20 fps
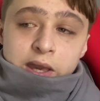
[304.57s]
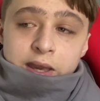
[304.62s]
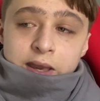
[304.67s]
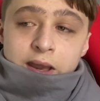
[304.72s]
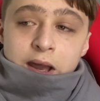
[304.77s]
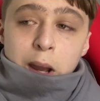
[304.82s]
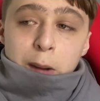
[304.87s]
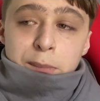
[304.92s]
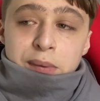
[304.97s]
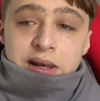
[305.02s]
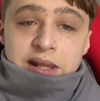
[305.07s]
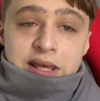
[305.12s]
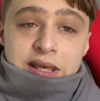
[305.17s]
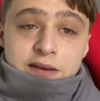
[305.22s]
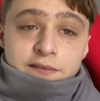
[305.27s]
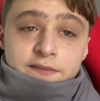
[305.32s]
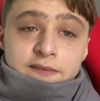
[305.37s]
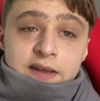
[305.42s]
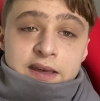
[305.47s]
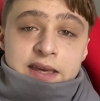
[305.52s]
I
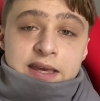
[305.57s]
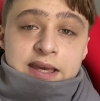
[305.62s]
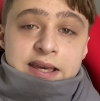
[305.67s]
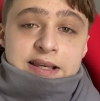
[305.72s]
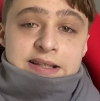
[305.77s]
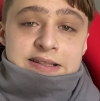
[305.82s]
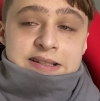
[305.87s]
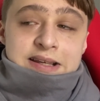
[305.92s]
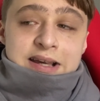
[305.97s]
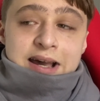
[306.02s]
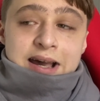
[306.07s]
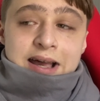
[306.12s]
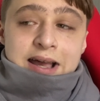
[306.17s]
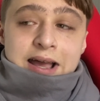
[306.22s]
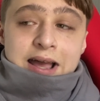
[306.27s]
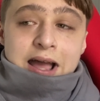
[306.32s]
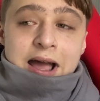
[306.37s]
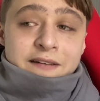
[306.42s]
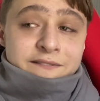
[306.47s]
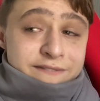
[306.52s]
believe that he is
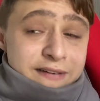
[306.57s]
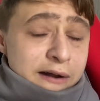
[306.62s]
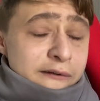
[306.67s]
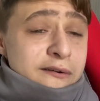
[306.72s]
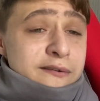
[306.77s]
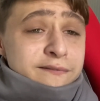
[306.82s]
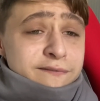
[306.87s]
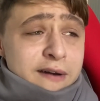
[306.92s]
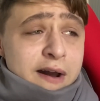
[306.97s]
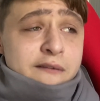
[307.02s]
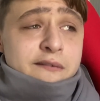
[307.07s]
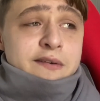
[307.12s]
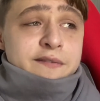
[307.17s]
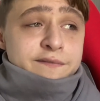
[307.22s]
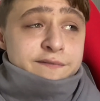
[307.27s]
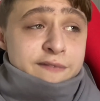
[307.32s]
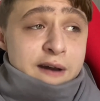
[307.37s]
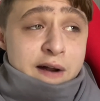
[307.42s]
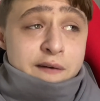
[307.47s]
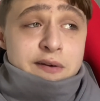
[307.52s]
a very, very,
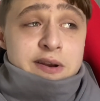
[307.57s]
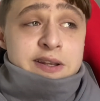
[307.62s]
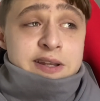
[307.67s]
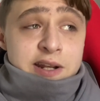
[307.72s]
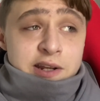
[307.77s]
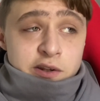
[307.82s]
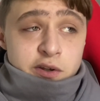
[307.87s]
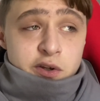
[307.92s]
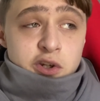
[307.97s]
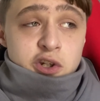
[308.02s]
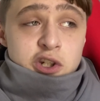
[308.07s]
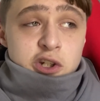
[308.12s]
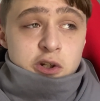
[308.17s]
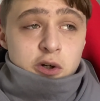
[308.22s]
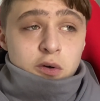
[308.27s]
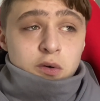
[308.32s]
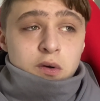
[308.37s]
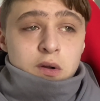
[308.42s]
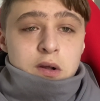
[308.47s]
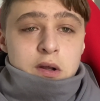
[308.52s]
very
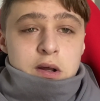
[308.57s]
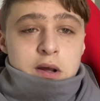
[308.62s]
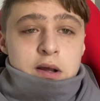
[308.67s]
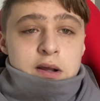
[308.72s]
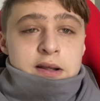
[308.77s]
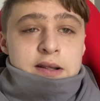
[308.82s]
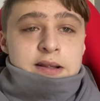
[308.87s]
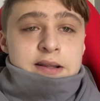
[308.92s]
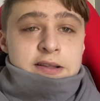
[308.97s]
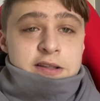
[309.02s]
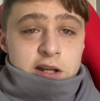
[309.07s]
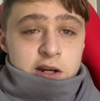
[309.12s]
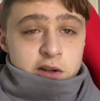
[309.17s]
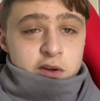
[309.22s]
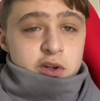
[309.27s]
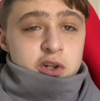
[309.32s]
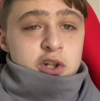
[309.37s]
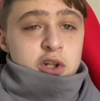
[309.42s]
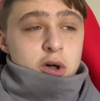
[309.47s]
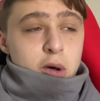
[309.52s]
delusional
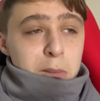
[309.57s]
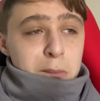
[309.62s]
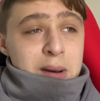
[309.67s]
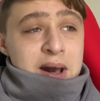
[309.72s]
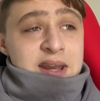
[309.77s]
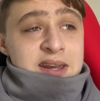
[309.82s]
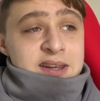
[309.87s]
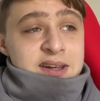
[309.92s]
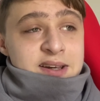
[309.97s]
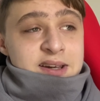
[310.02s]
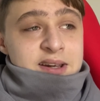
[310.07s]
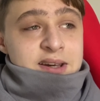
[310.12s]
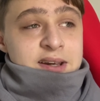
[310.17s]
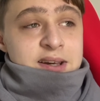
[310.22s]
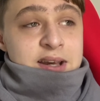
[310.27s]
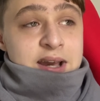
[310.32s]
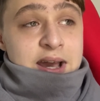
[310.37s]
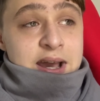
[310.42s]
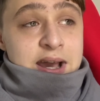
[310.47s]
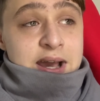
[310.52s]
man.
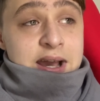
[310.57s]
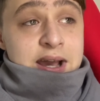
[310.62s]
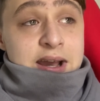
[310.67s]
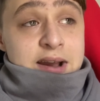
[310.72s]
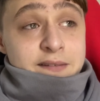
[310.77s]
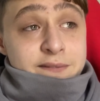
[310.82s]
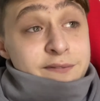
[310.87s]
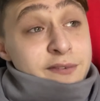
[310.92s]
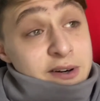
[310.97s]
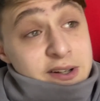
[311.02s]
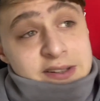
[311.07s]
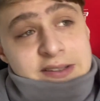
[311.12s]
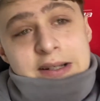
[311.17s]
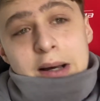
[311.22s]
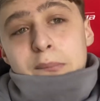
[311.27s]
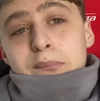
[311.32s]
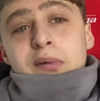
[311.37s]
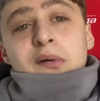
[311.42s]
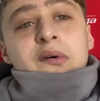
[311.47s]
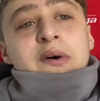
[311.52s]
For
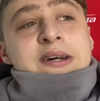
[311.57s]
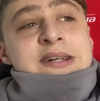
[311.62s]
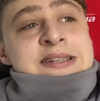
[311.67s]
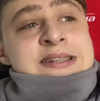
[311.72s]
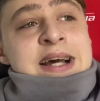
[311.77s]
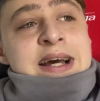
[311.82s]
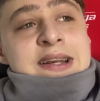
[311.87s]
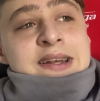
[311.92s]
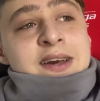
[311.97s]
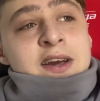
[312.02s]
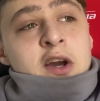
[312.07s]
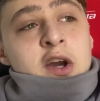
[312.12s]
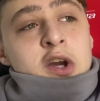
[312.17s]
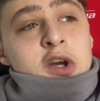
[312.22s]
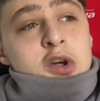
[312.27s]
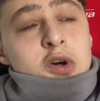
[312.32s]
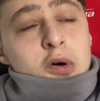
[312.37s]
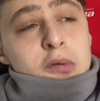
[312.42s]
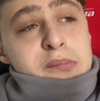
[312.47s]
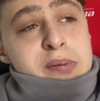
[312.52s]
example, he said
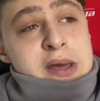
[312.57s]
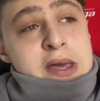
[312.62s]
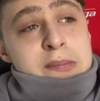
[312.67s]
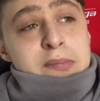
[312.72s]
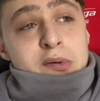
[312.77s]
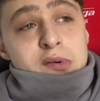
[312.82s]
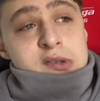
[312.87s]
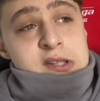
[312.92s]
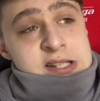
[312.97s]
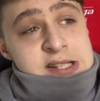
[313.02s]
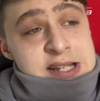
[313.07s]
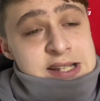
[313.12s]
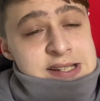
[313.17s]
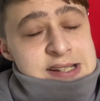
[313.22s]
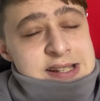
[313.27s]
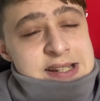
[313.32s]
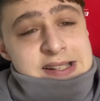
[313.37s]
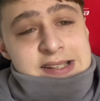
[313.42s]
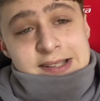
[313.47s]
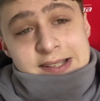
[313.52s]
young people
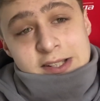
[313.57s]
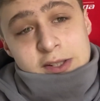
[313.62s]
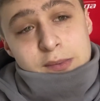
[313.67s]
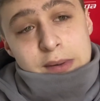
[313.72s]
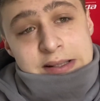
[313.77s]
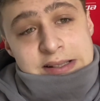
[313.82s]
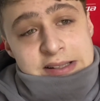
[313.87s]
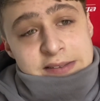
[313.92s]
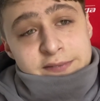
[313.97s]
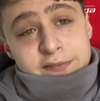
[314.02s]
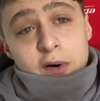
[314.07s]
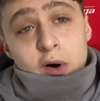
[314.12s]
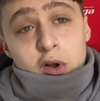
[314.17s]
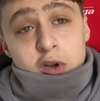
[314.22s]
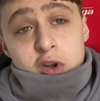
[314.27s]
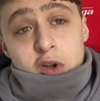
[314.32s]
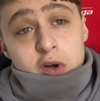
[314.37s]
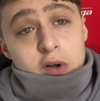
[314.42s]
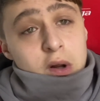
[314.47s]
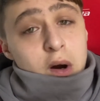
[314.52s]
16 to 24
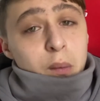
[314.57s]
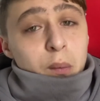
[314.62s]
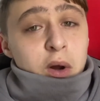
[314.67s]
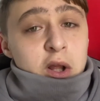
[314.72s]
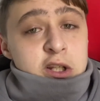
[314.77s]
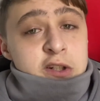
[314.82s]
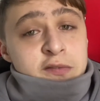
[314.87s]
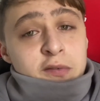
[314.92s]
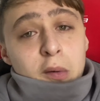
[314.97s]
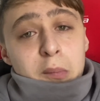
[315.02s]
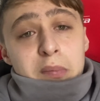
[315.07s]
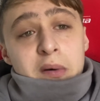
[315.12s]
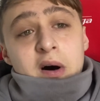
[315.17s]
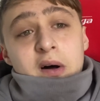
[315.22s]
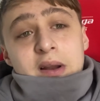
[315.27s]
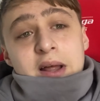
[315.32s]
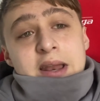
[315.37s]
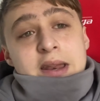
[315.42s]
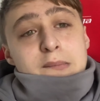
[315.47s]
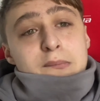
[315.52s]
do not watch
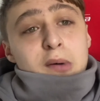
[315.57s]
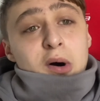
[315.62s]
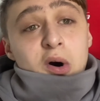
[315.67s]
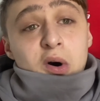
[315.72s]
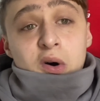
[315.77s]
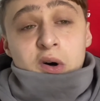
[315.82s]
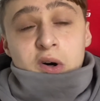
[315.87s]
football anymore.